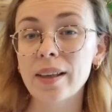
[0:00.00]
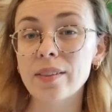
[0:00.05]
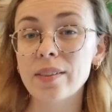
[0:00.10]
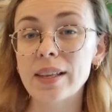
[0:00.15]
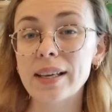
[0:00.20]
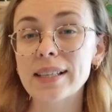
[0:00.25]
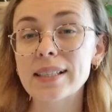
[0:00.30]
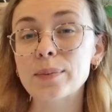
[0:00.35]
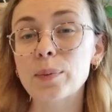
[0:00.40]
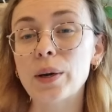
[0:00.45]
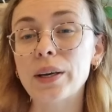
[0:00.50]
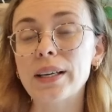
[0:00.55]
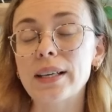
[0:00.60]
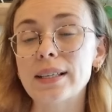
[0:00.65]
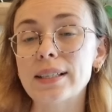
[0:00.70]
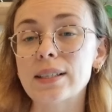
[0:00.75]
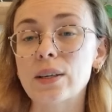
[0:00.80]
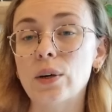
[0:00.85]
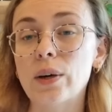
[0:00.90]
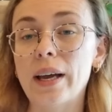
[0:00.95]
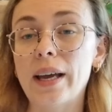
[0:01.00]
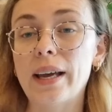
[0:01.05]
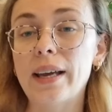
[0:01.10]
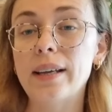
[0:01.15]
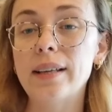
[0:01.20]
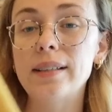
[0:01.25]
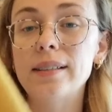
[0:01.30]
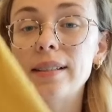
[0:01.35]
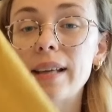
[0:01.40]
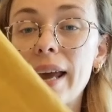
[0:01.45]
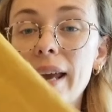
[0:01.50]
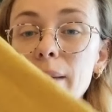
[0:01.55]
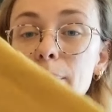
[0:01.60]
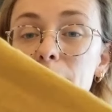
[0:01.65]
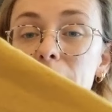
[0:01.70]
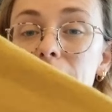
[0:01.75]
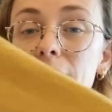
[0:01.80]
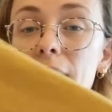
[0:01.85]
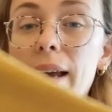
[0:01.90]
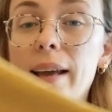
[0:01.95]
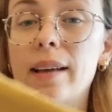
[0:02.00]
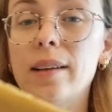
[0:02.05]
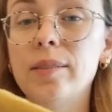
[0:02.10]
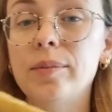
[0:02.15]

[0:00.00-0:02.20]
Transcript: This one has got a tapered leg.